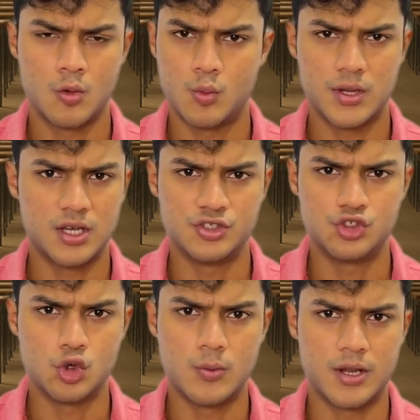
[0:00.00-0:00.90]
We
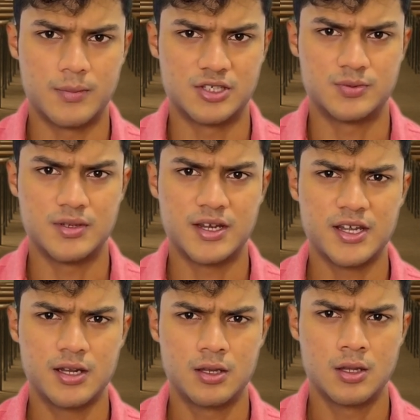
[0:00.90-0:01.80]
assume it must be
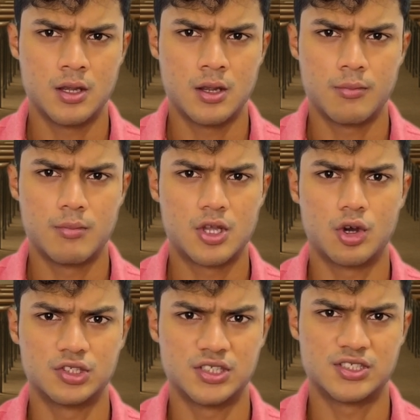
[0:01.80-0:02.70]
right
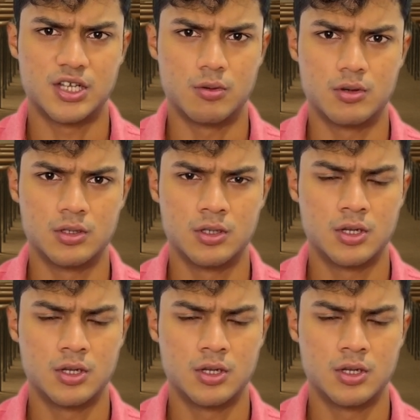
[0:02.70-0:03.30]
because it's loud,